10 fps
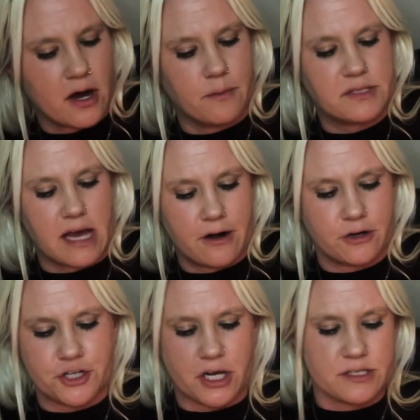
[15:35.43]
Cups
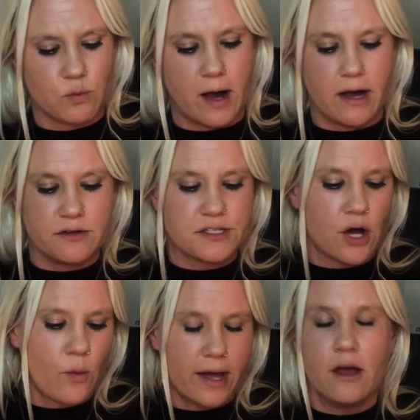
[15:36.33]
energy as well.
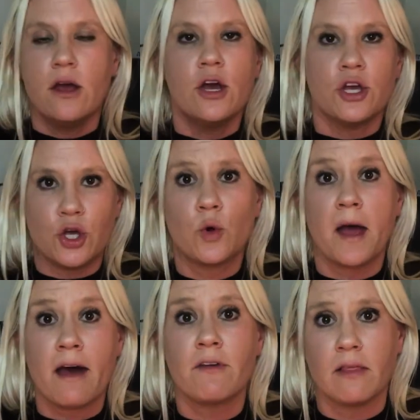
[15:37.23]
So you
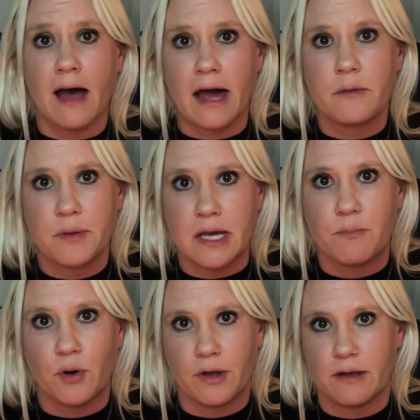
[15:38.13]
have a lot of
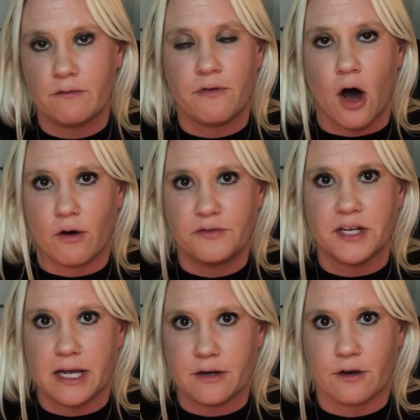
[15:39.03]
people involved
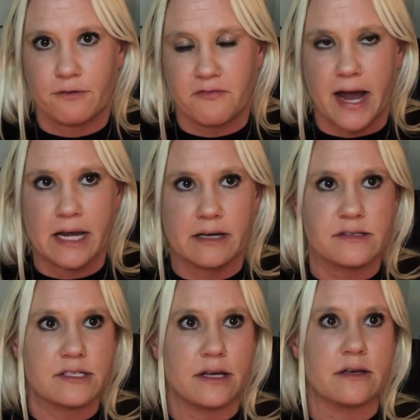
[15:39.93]
in your
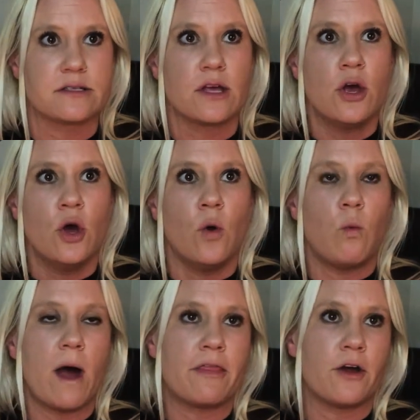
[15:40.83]
finances,
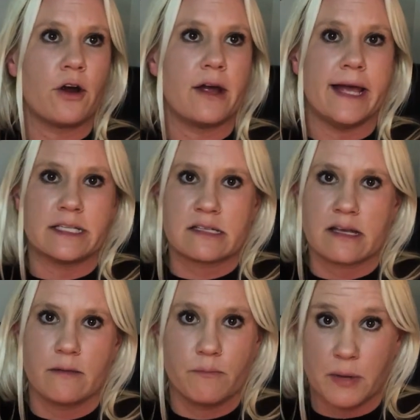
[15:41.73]
whether
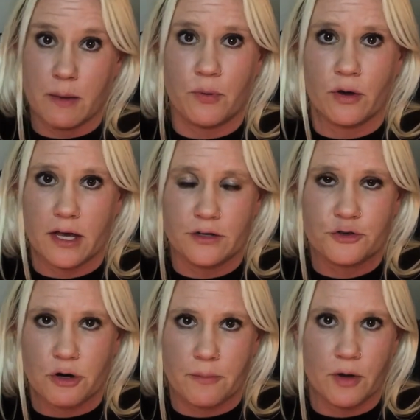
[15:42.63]
it's people
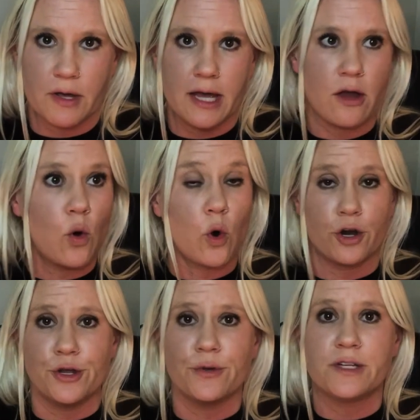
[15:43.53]
contributing
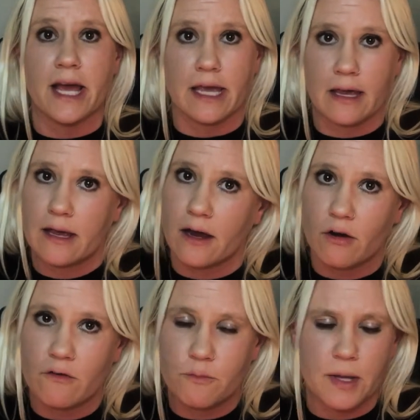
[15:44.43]
or you taking
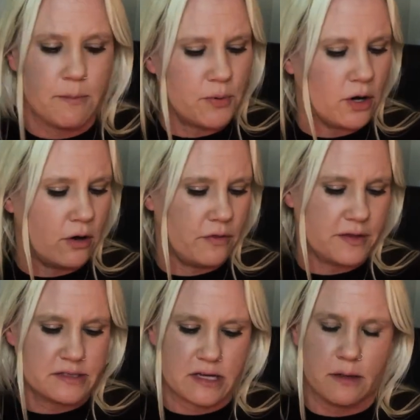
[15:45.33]
care of people.
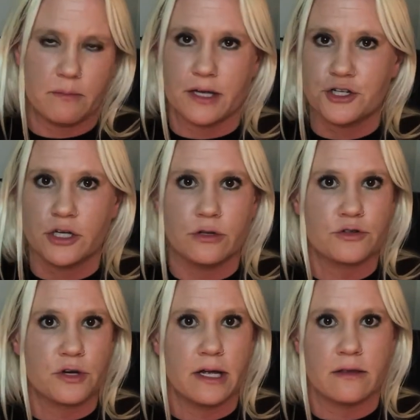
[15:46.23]
This can be
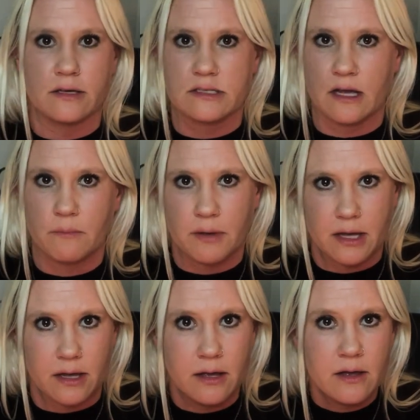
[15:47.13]
children, this can
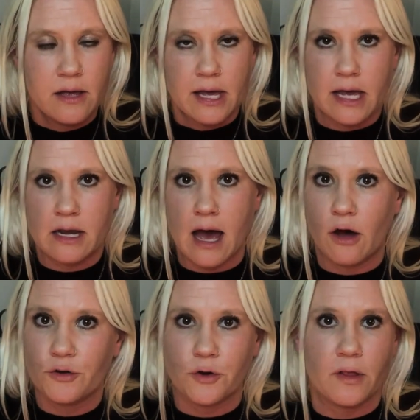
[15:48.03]
be an
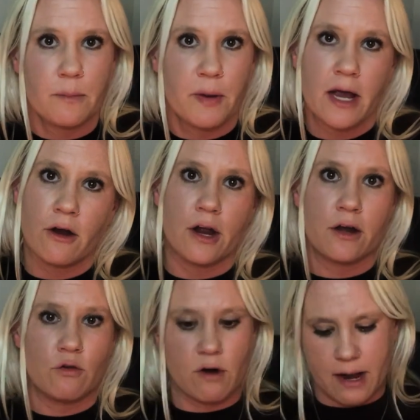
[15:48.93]
elderly
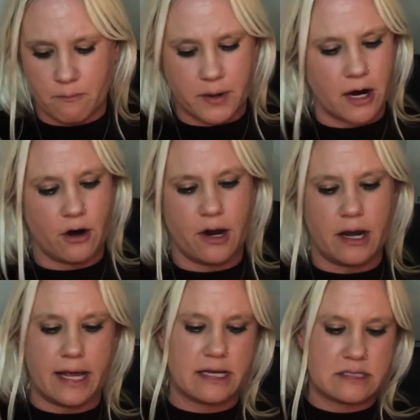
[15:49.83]
parent,
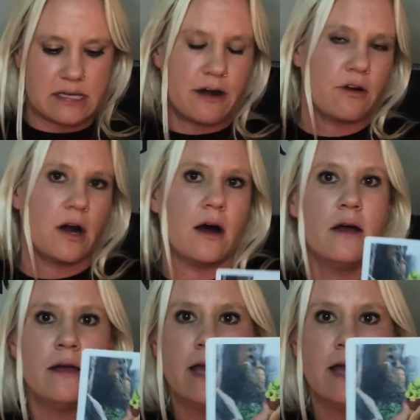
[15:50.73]
grandparent, etc.